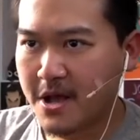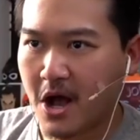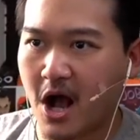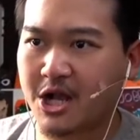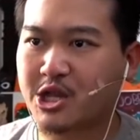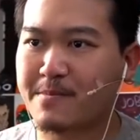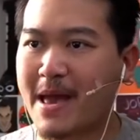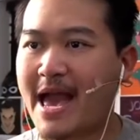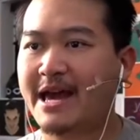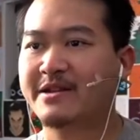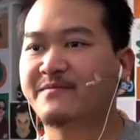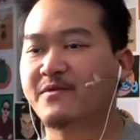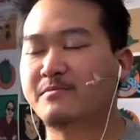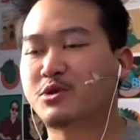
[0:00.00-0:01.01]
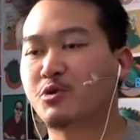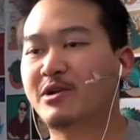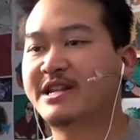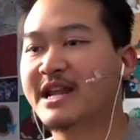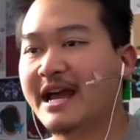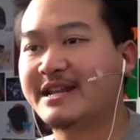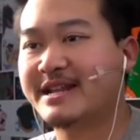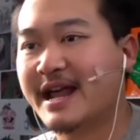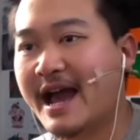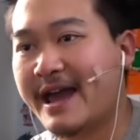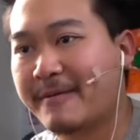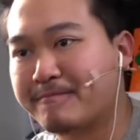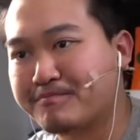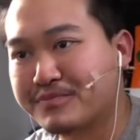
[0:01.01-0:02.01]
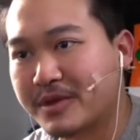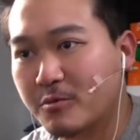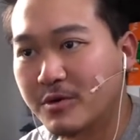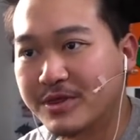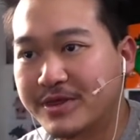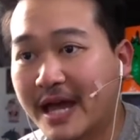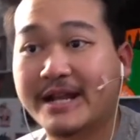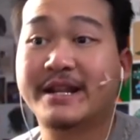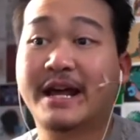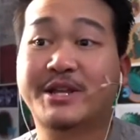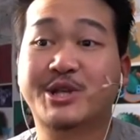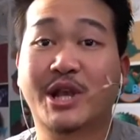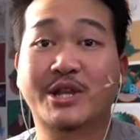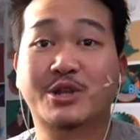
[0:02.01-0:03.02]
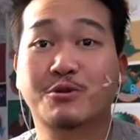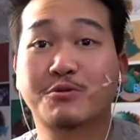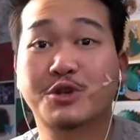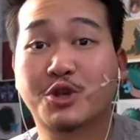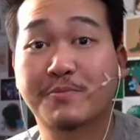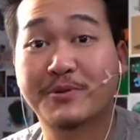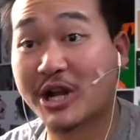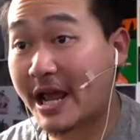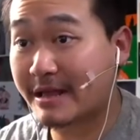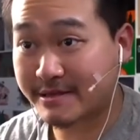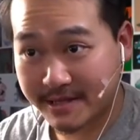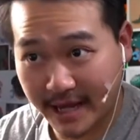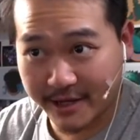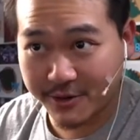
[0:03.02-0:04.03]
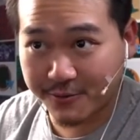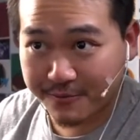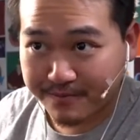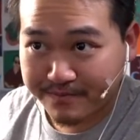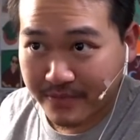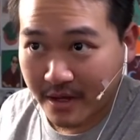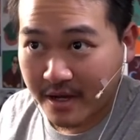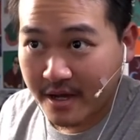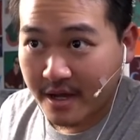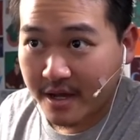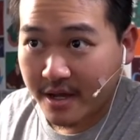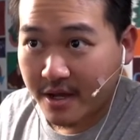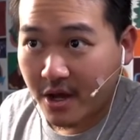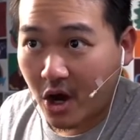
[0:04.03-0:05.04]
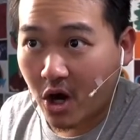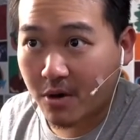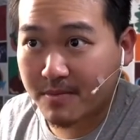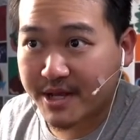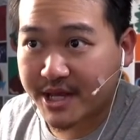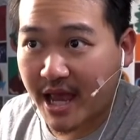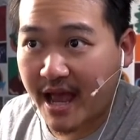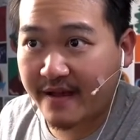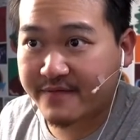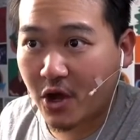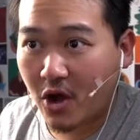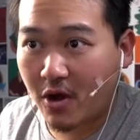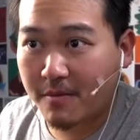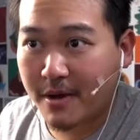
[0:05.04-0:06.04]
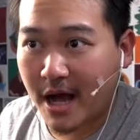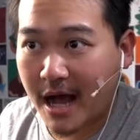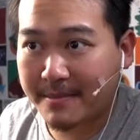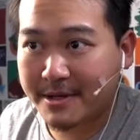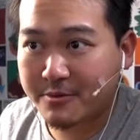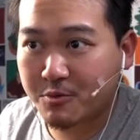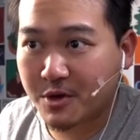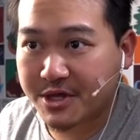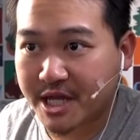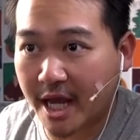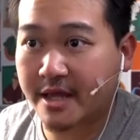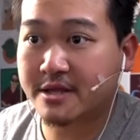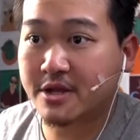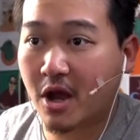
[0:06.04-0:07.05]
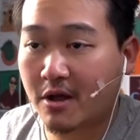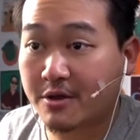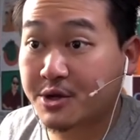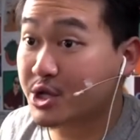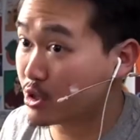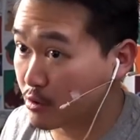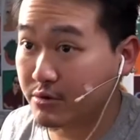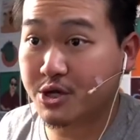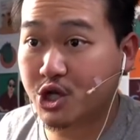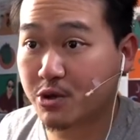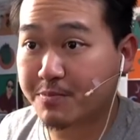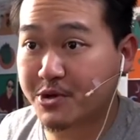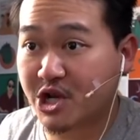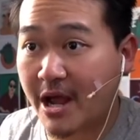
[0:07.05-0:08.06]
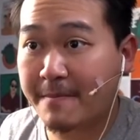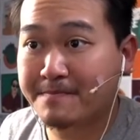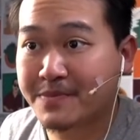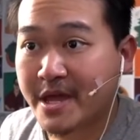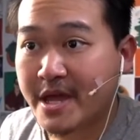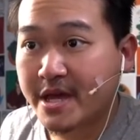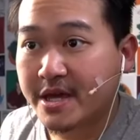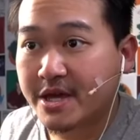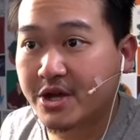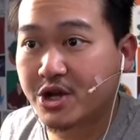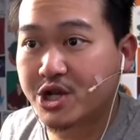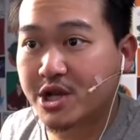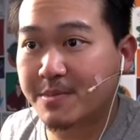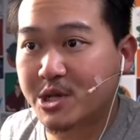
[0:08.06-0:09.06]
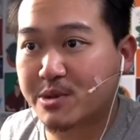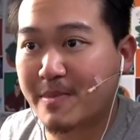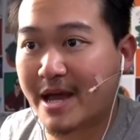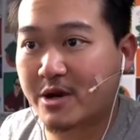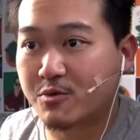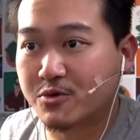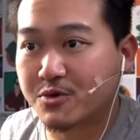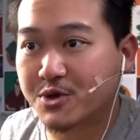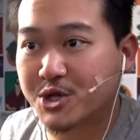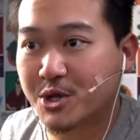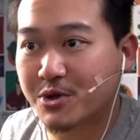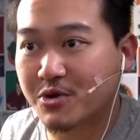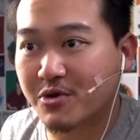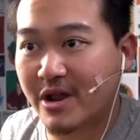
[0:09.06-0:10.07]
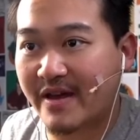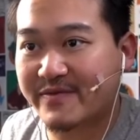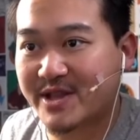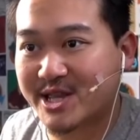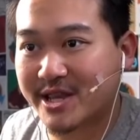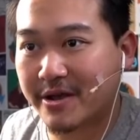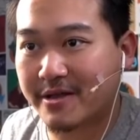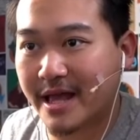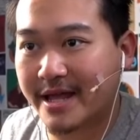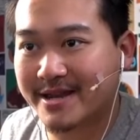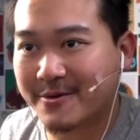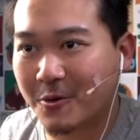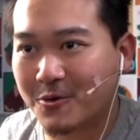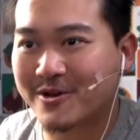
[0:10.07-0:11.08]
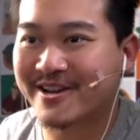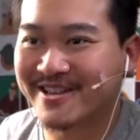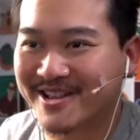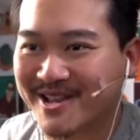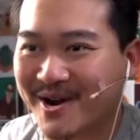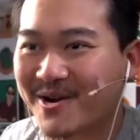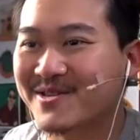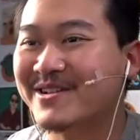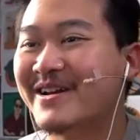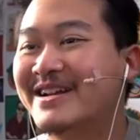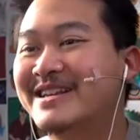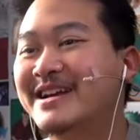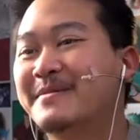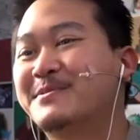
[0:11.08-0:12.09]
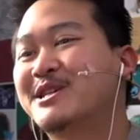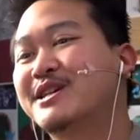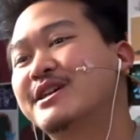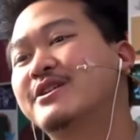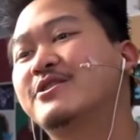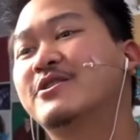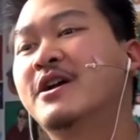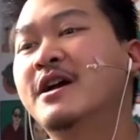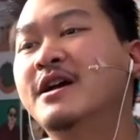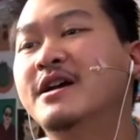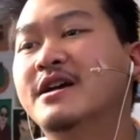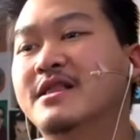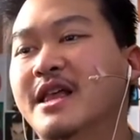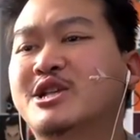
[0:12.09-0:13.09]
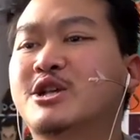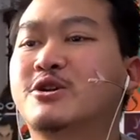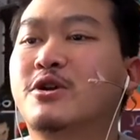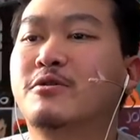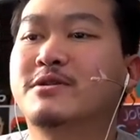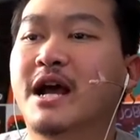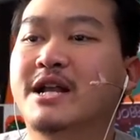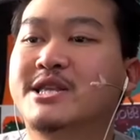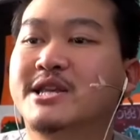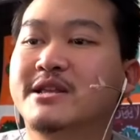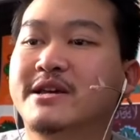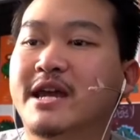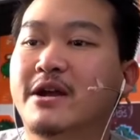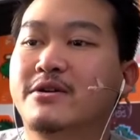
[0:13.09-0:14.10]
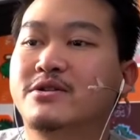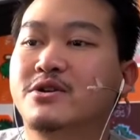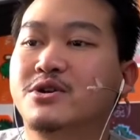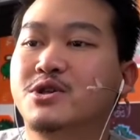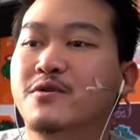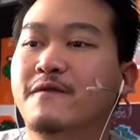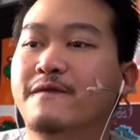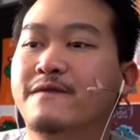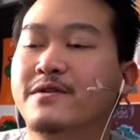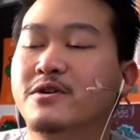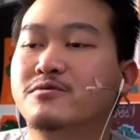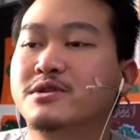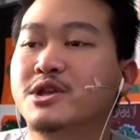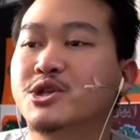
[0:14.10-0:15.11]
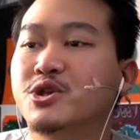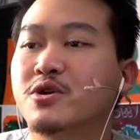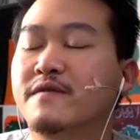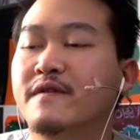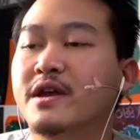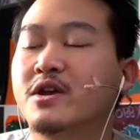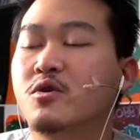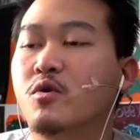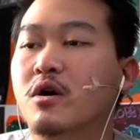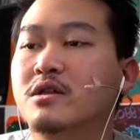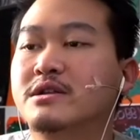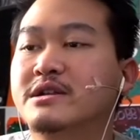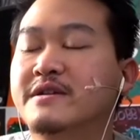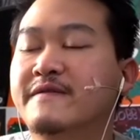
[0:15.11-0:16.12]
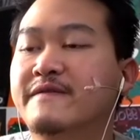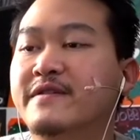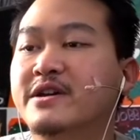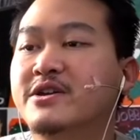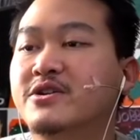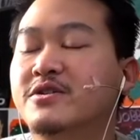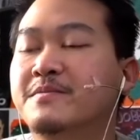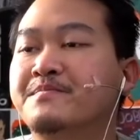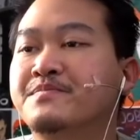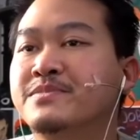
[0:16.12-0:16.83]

Awesome Adam from 2099 with 99¢ through the super chat. Thank you. Armless Abdal Muhammad with $10 through the super chat. Here's some smackaroos so you don't have to sell any organs. Are there any obscure, lesser-known Godzilla characters you feel deserve a quality figure?